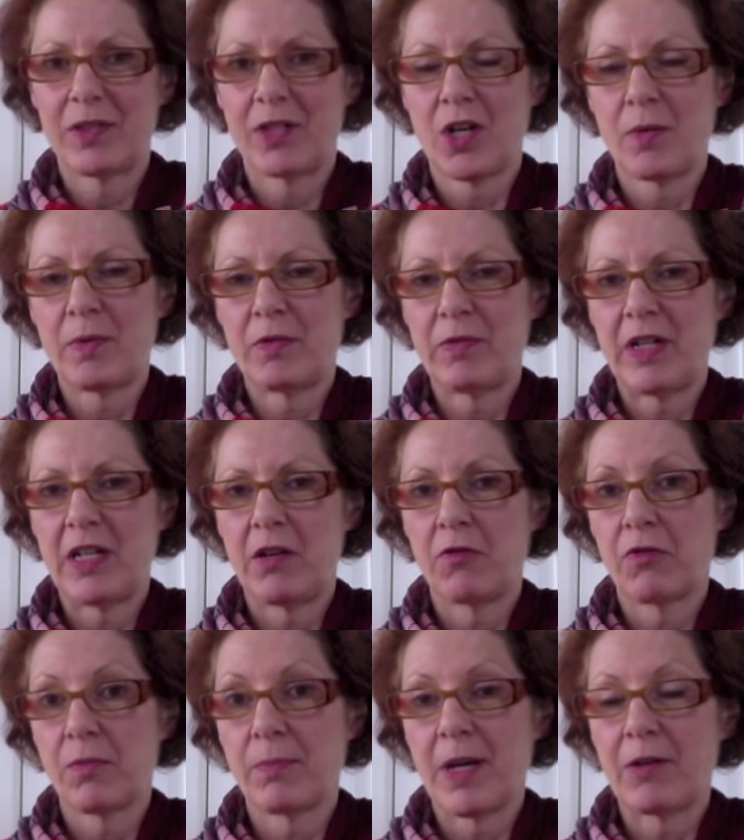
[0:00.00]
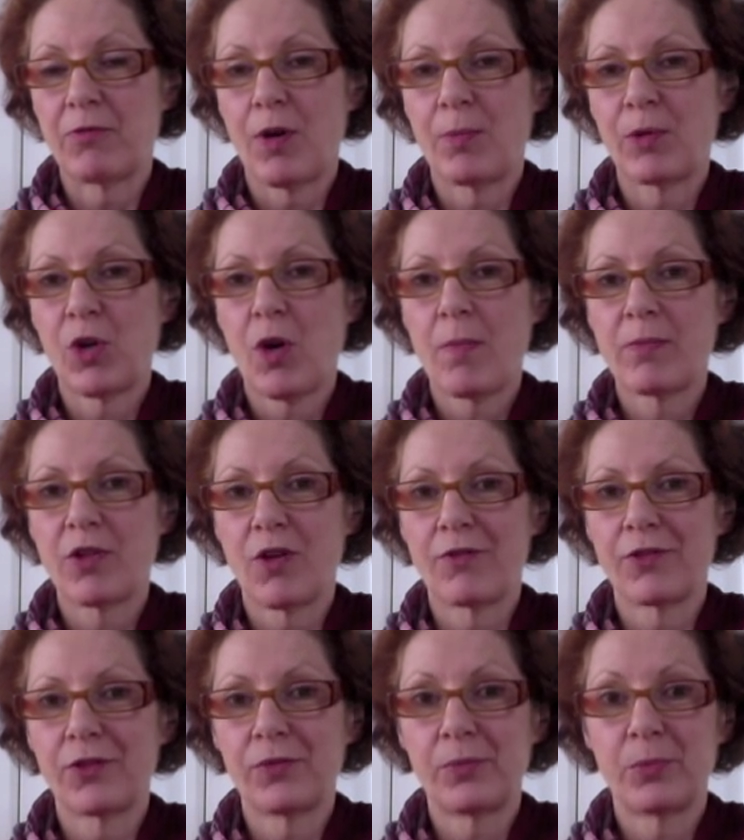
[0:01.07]
that I'll be reading from my Rom-Com
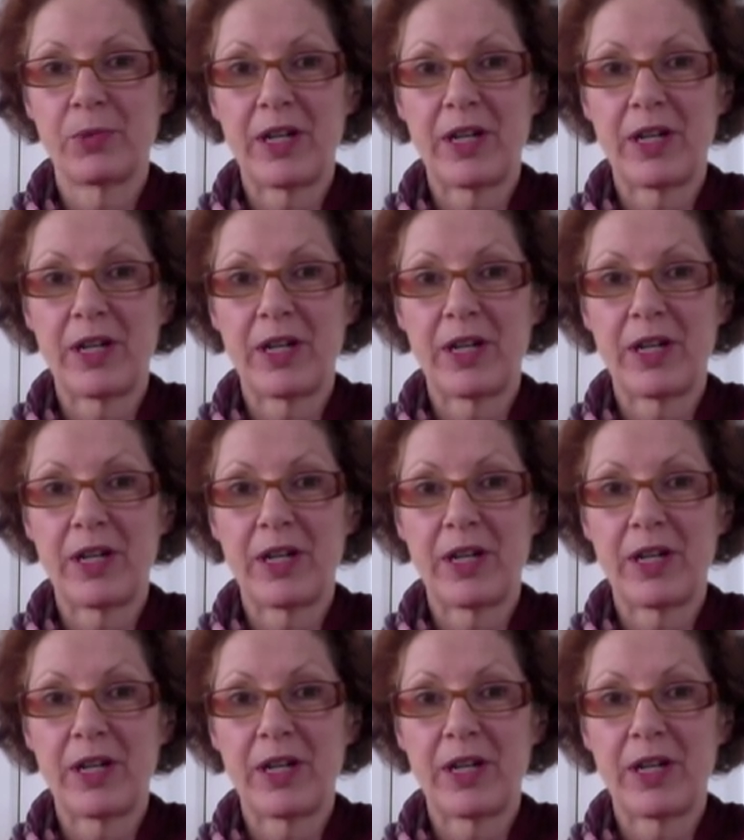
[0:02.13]
novel,